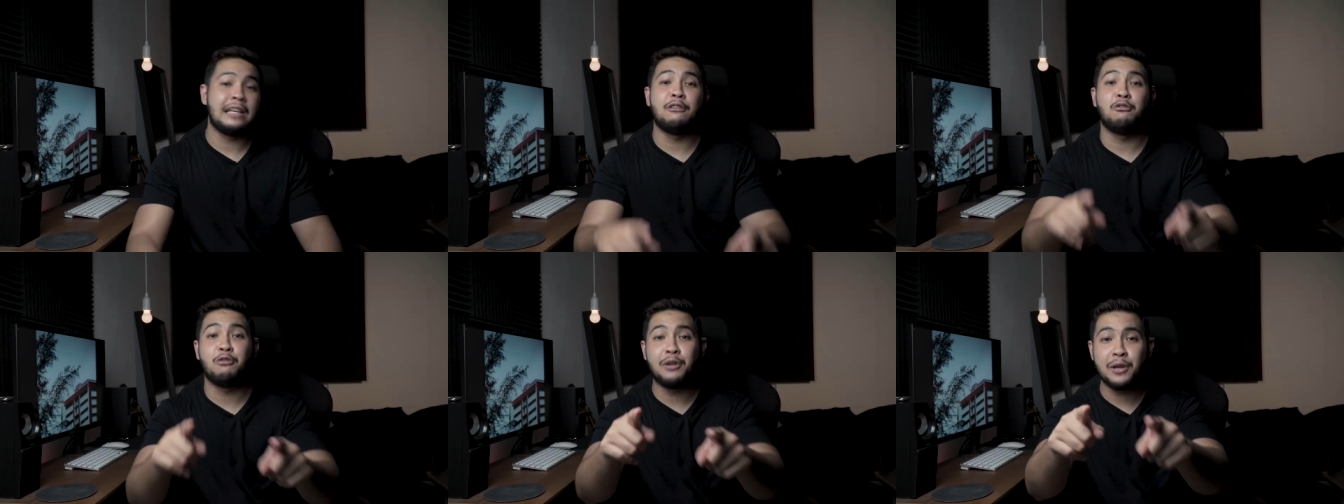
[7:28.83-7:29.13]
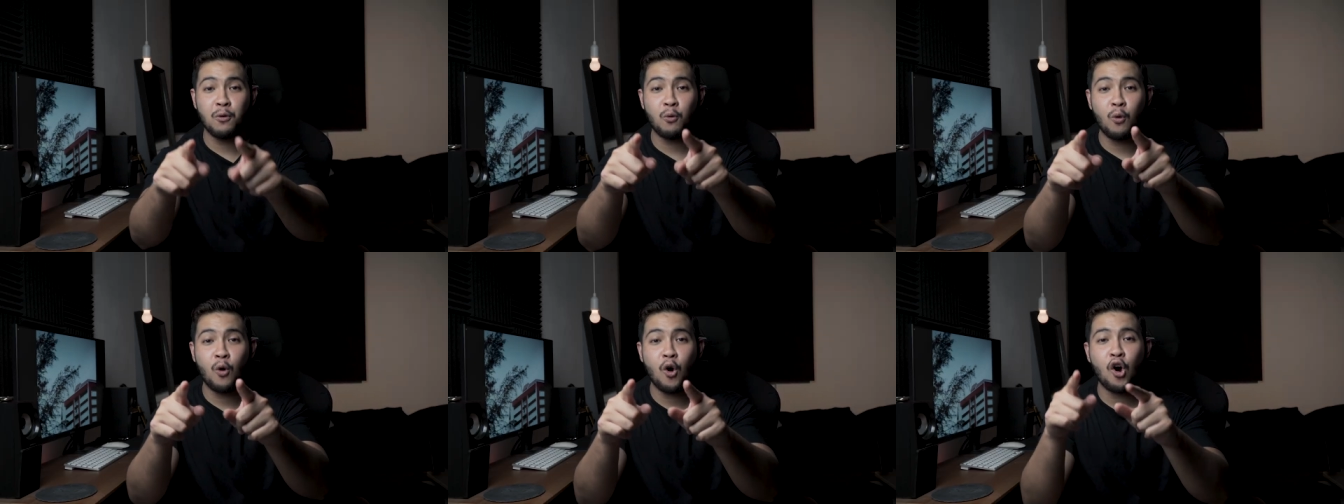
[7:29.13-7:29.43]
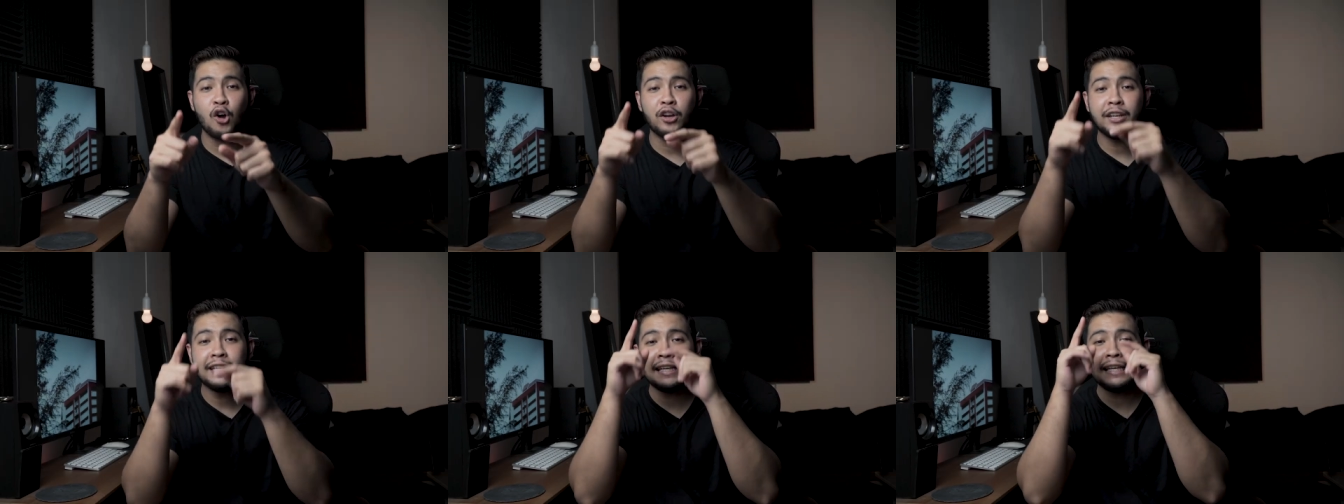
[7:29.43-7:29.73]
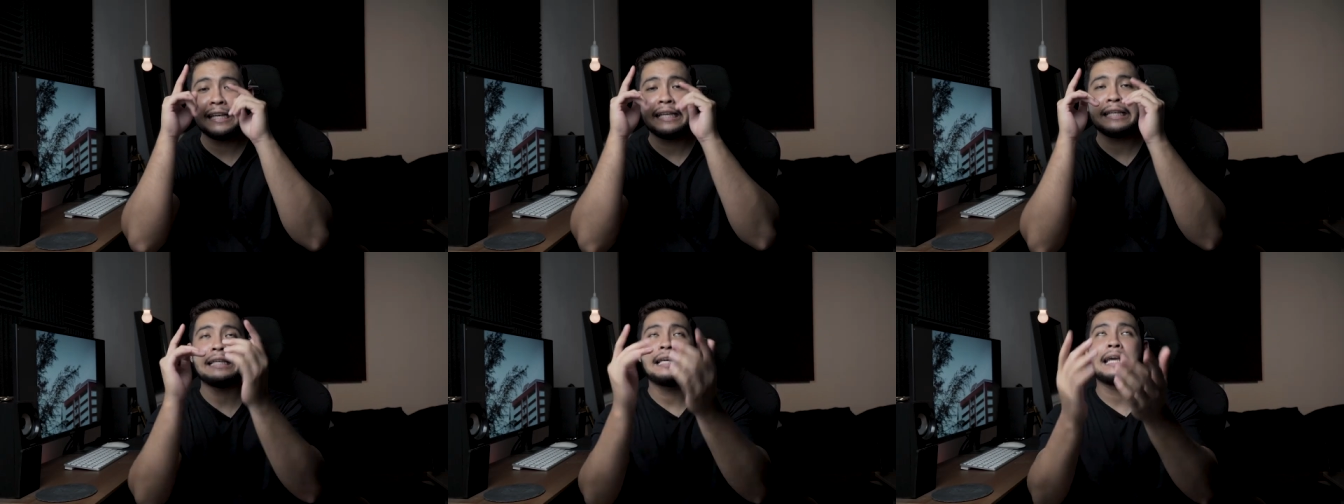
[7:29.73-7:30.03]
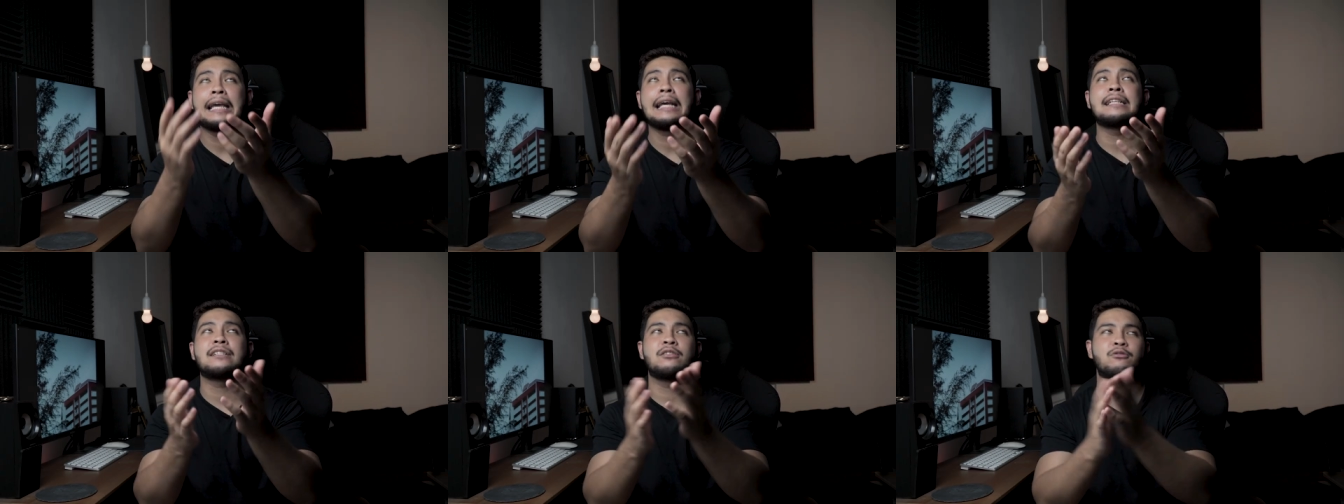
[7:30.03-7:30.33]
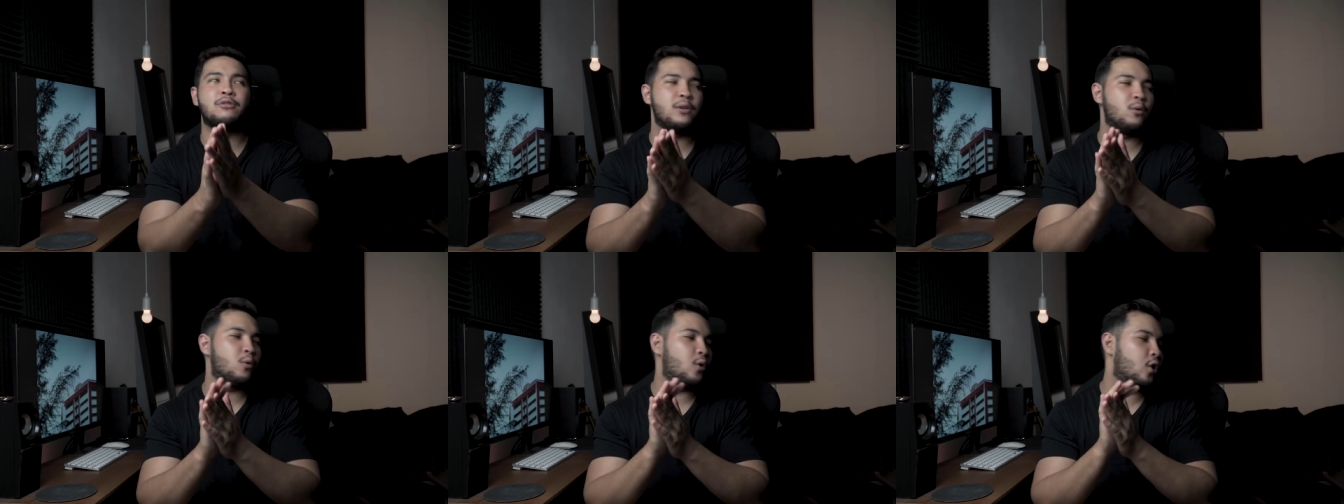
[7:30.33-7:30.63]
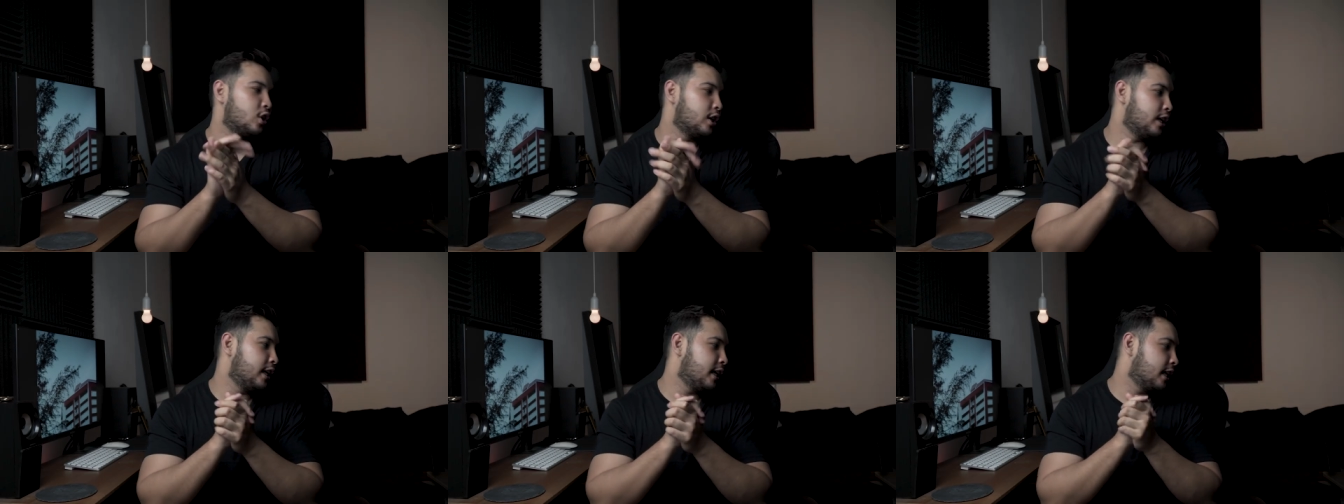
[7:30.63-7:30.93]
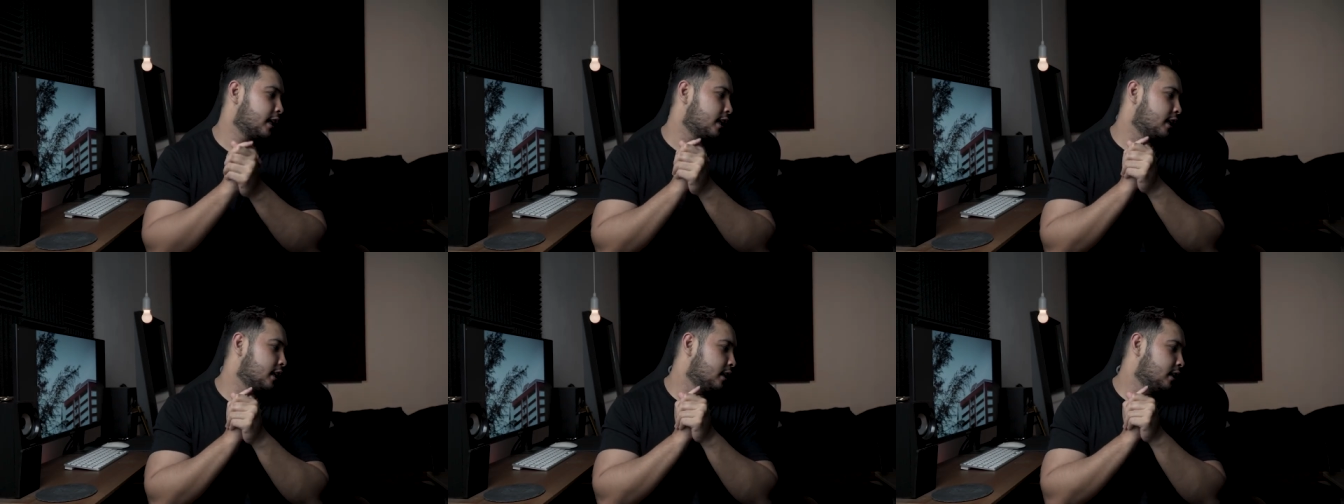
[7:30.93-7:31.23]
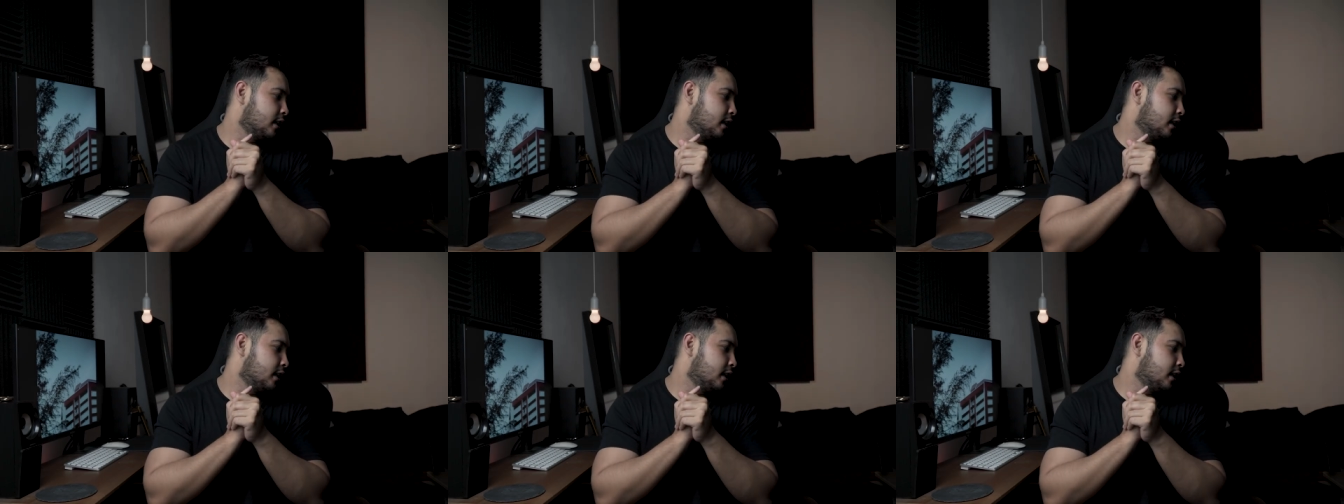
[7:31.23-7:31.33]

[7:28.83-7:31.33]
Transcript: Rewarding. Yes, rewarding.